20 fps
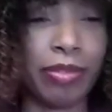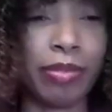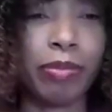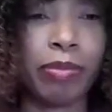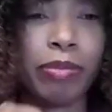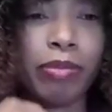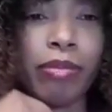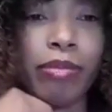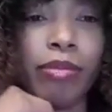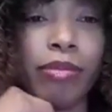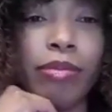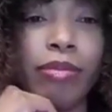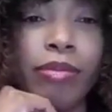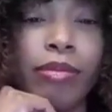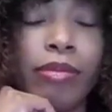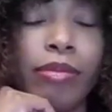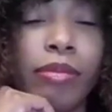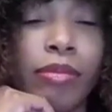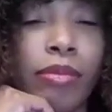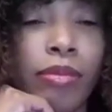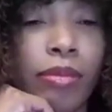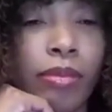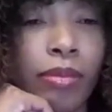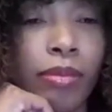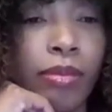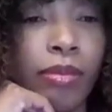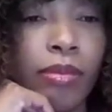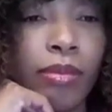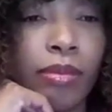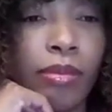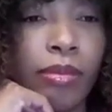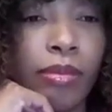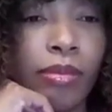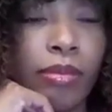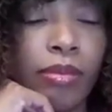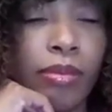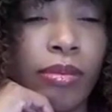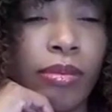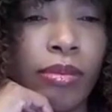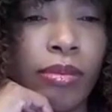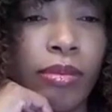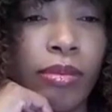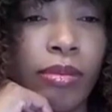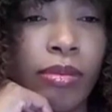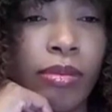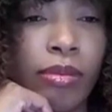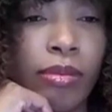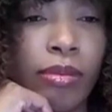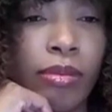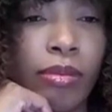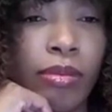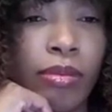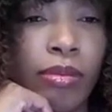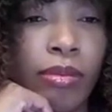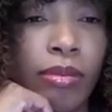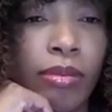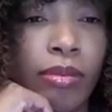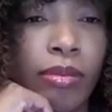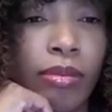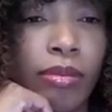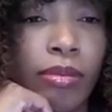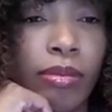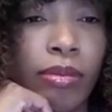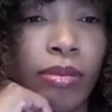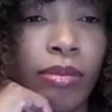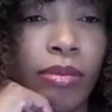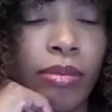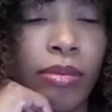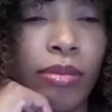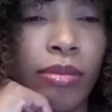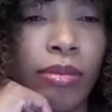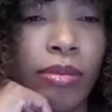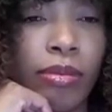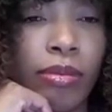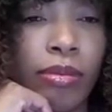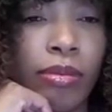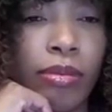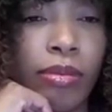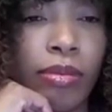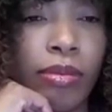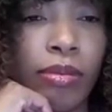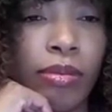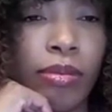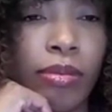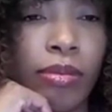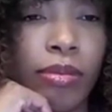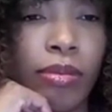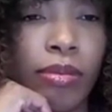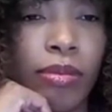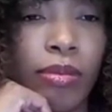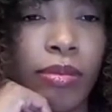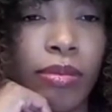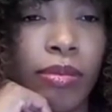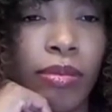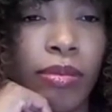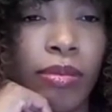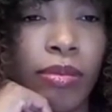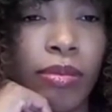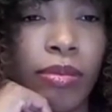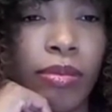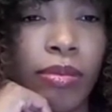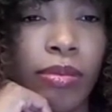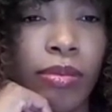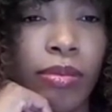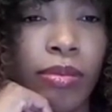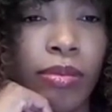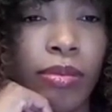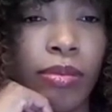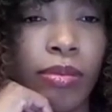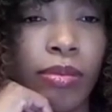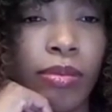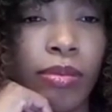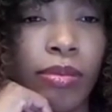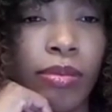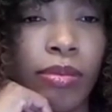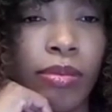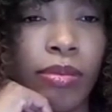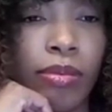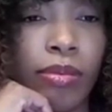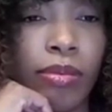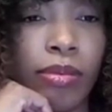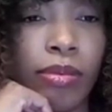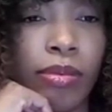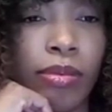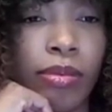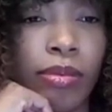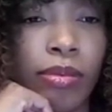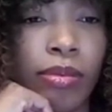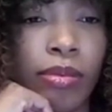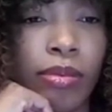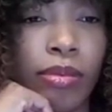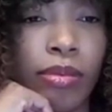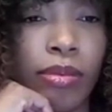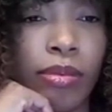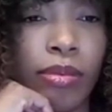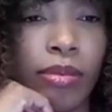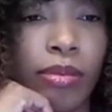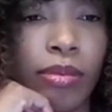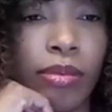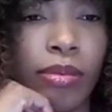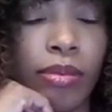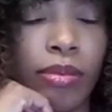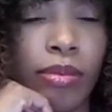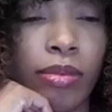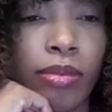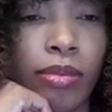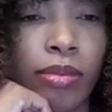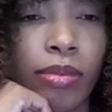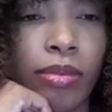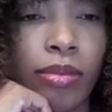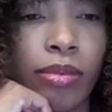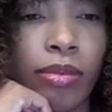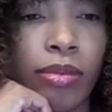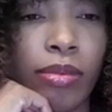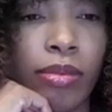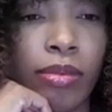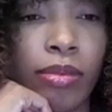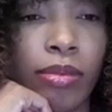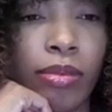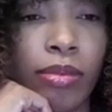(not speaking)